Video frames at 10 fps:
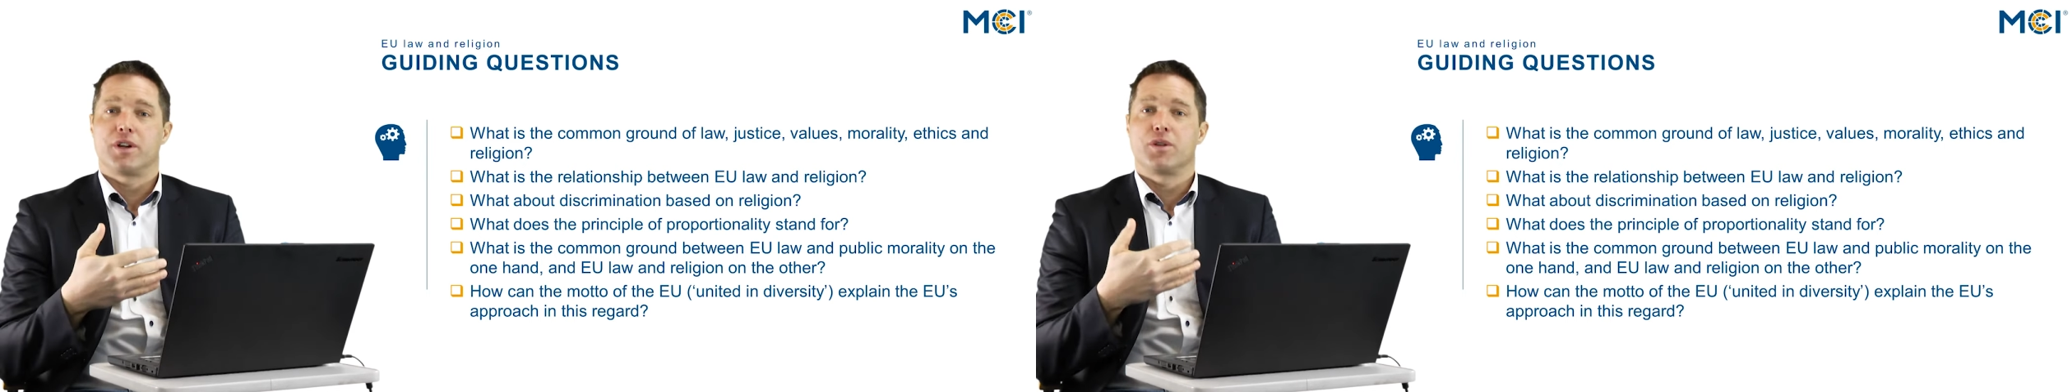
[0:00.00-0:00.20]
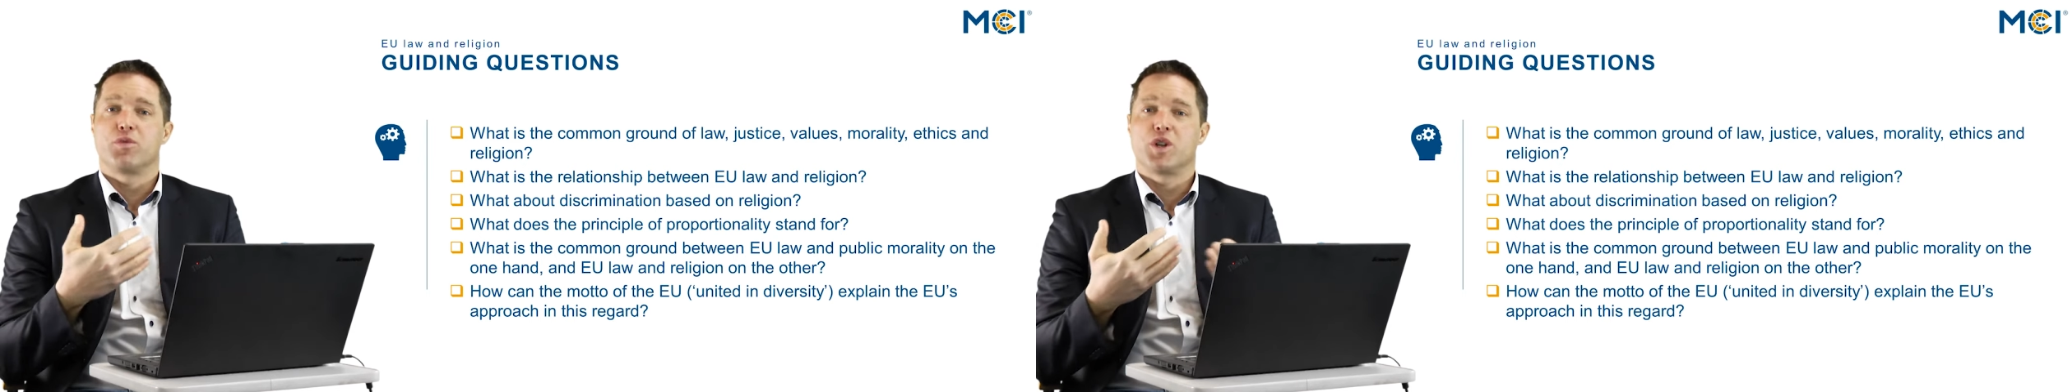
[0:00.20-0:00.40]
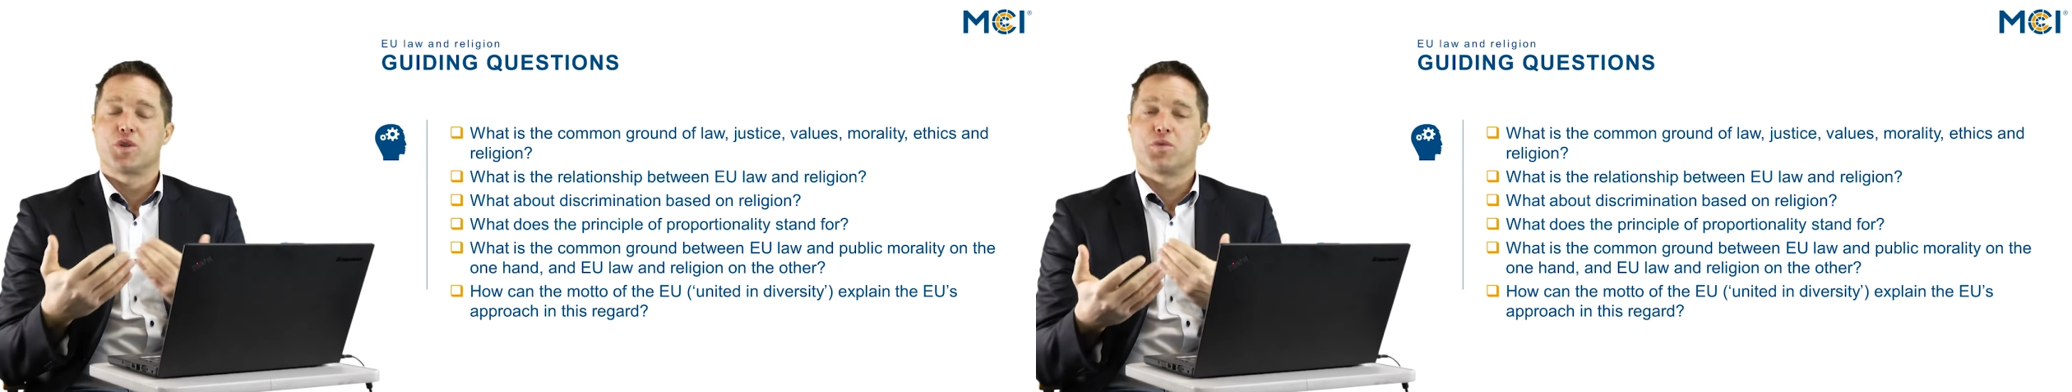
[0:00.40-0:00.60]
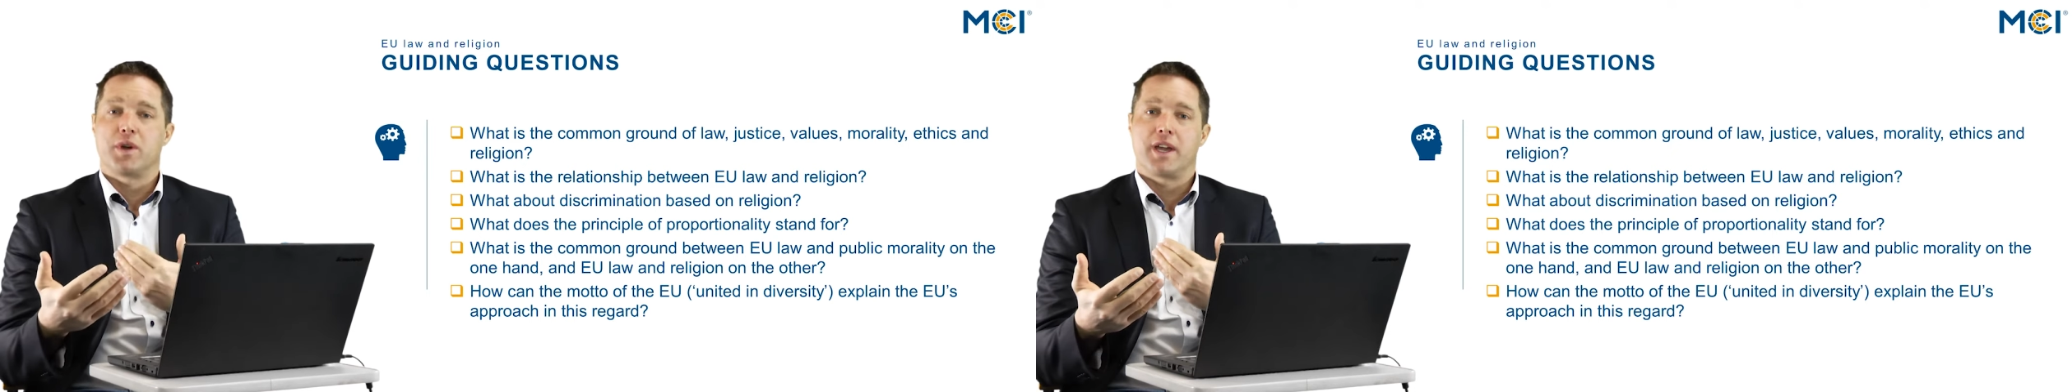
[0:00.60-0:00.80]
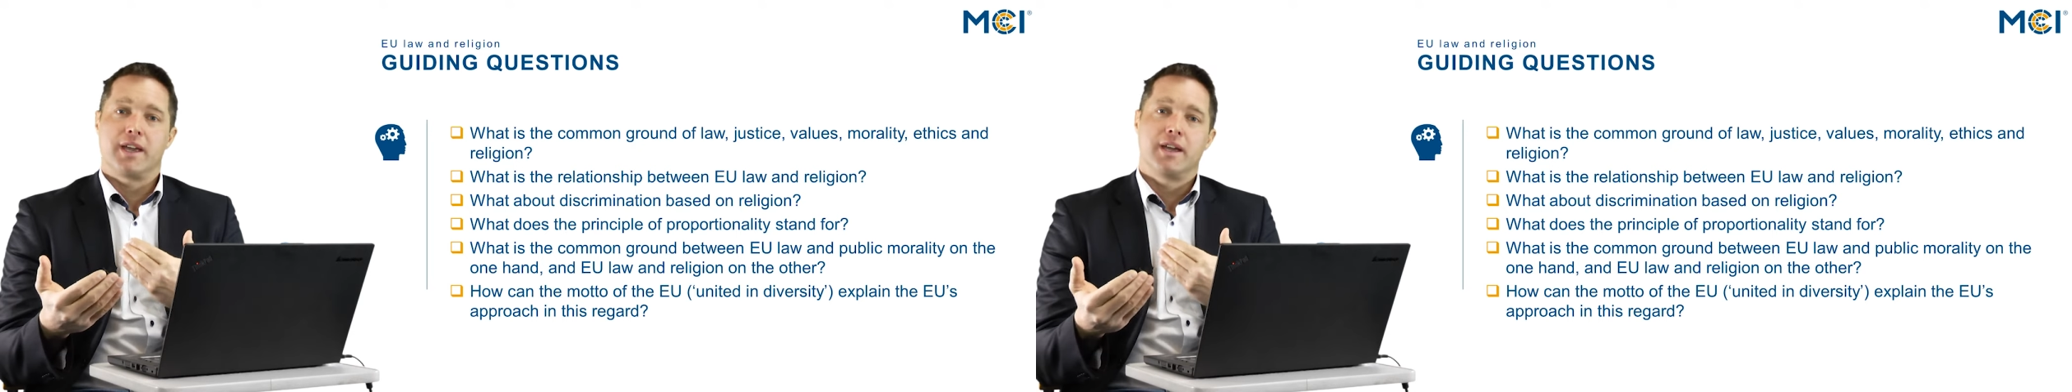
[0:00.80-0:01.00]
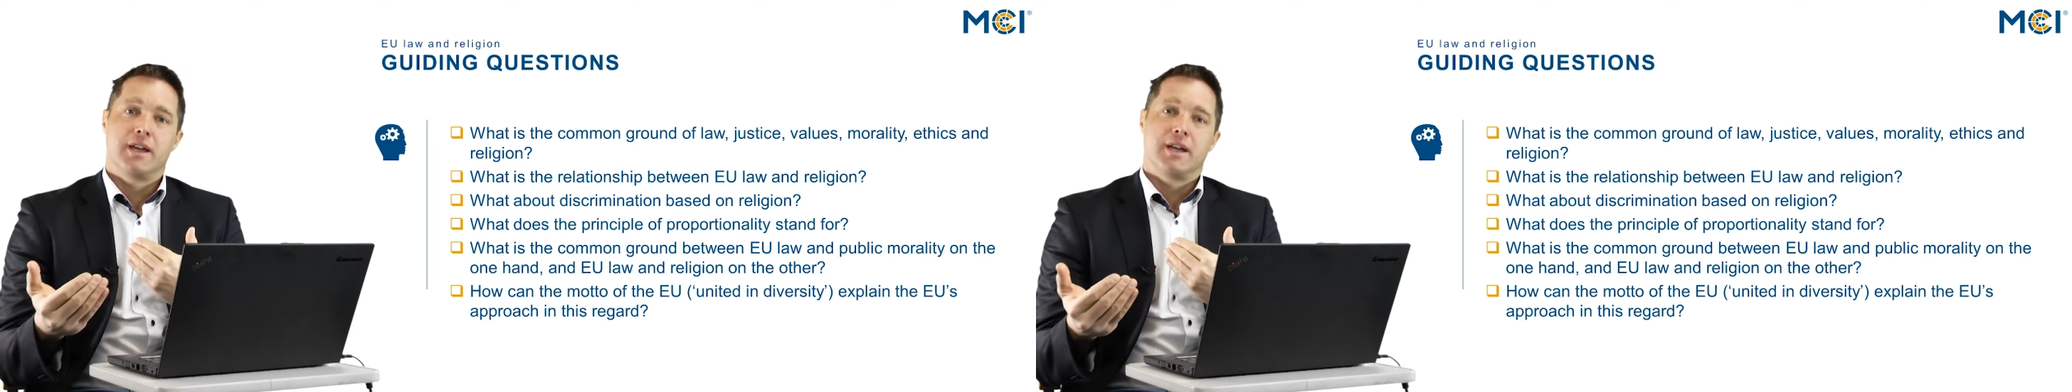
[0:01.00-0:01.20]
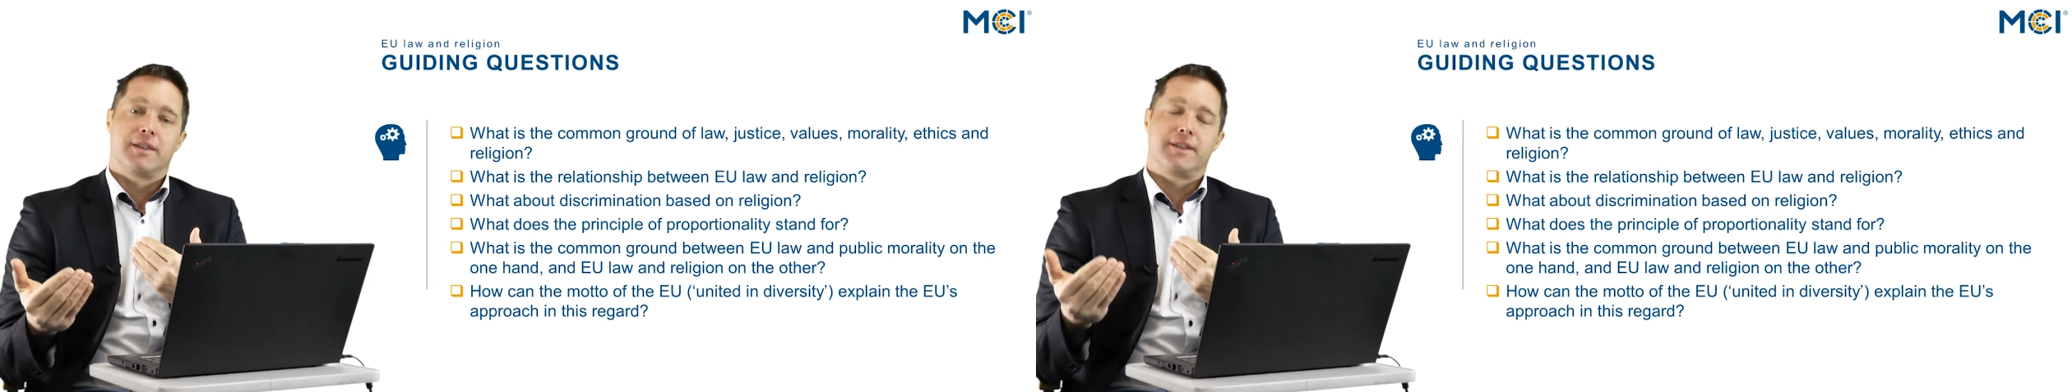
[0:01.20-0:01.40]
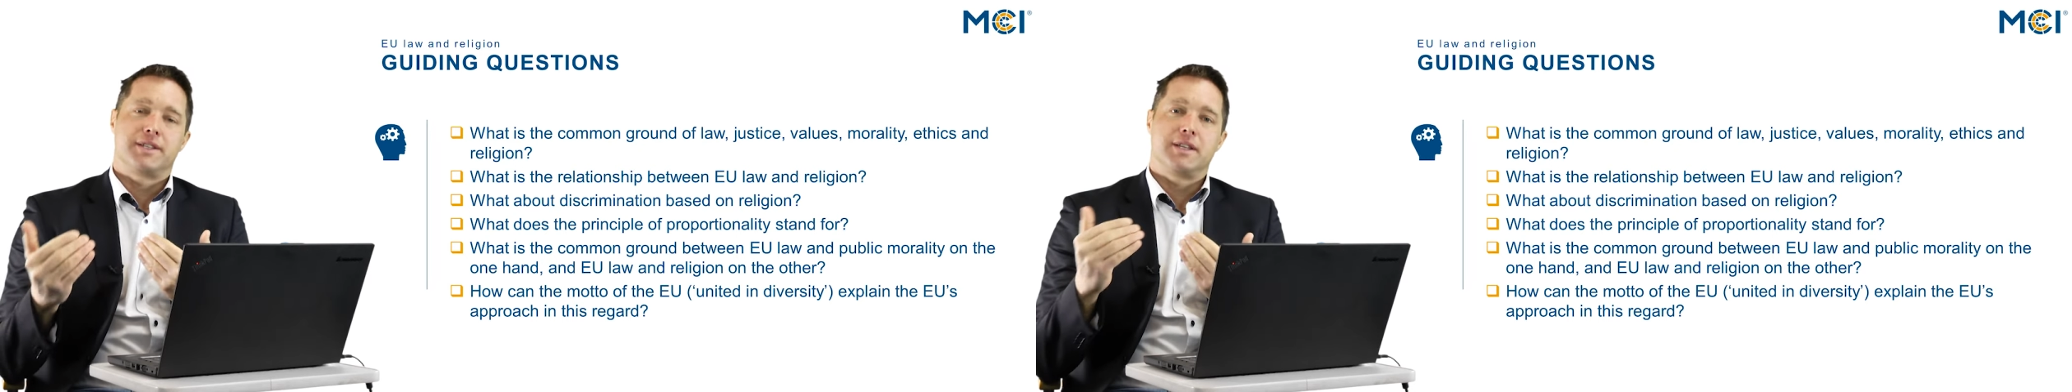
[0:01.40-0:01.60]
In which way
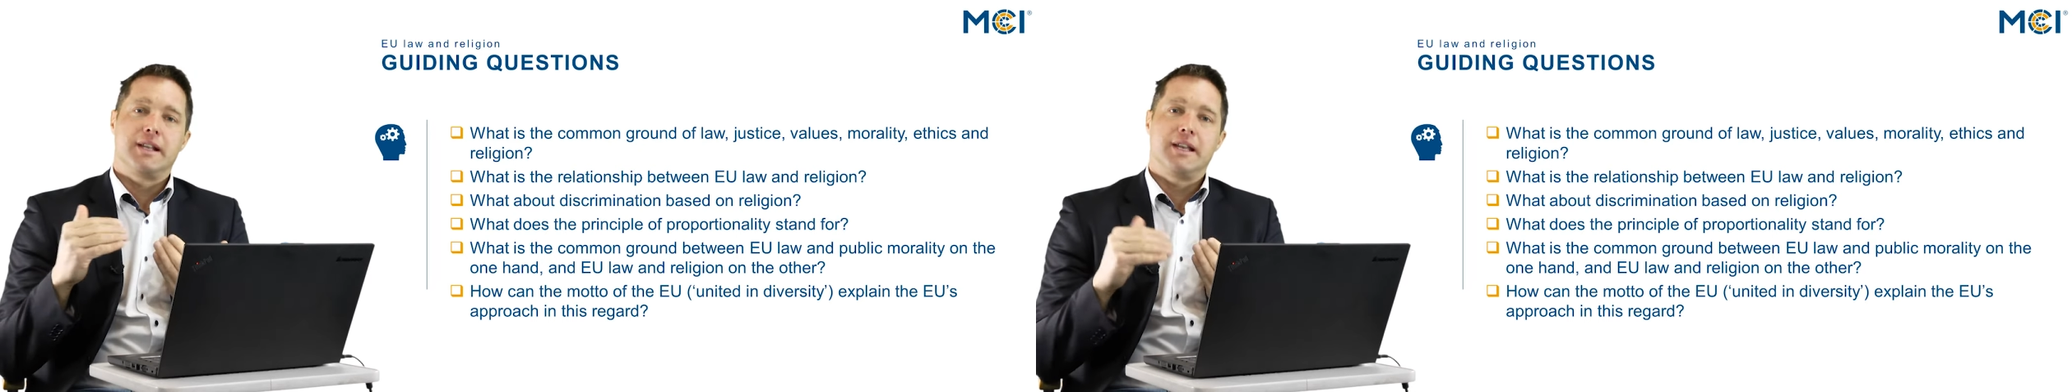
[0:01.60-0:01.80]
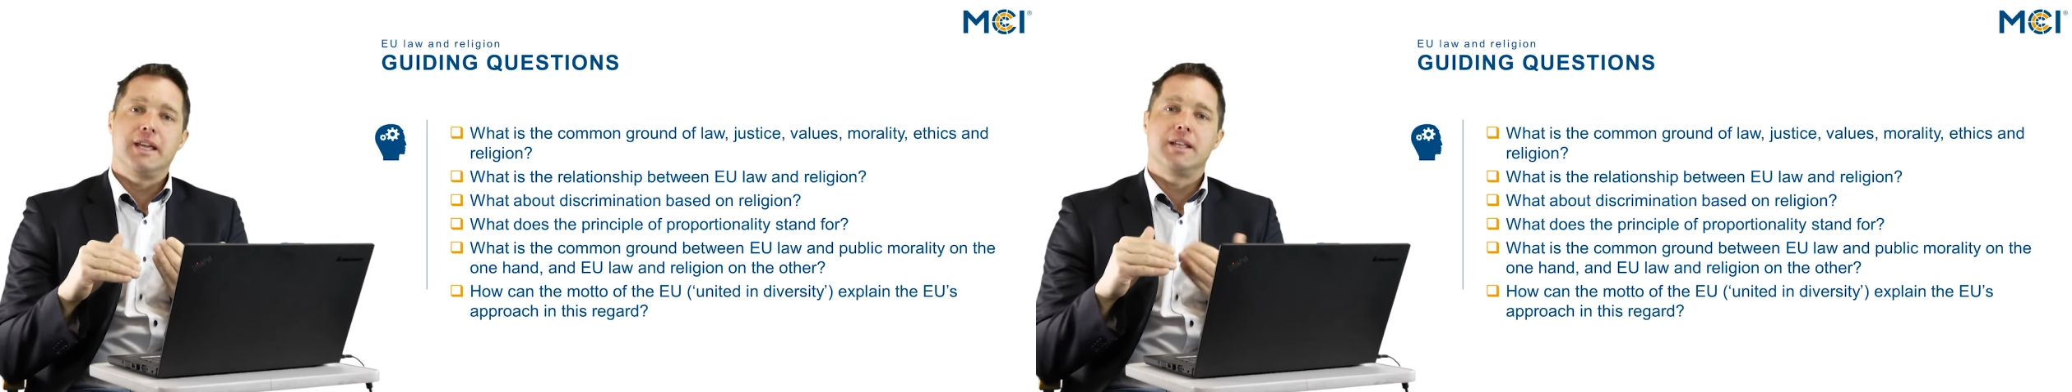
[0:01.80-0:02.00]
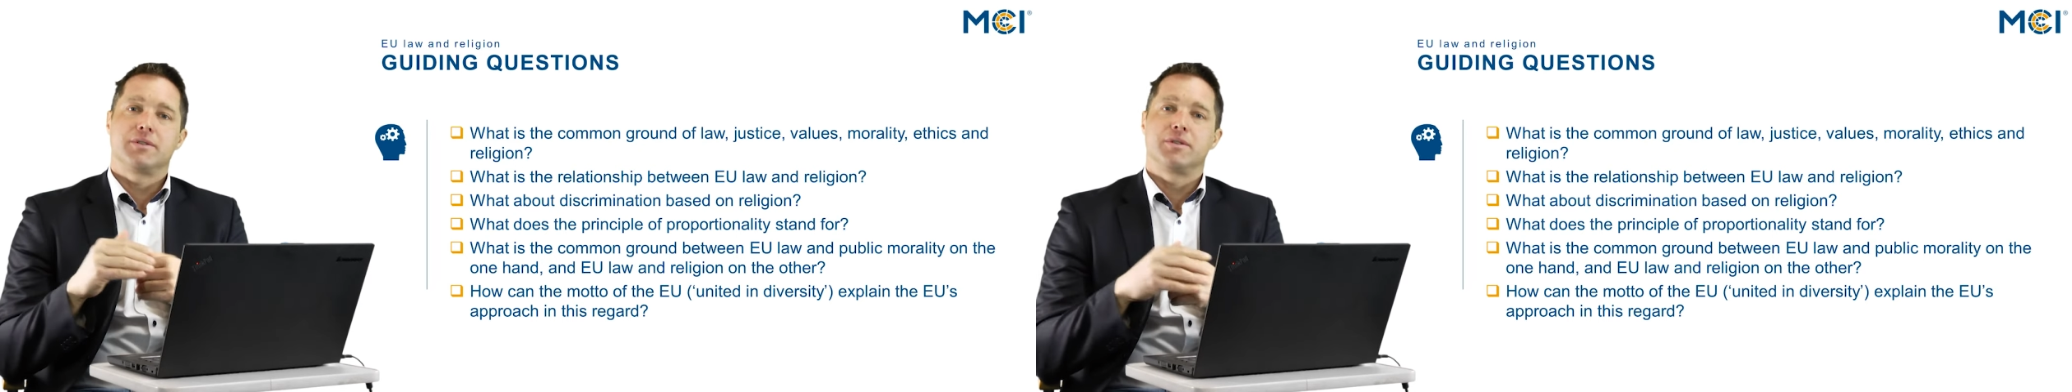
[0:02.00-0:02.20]
does it lead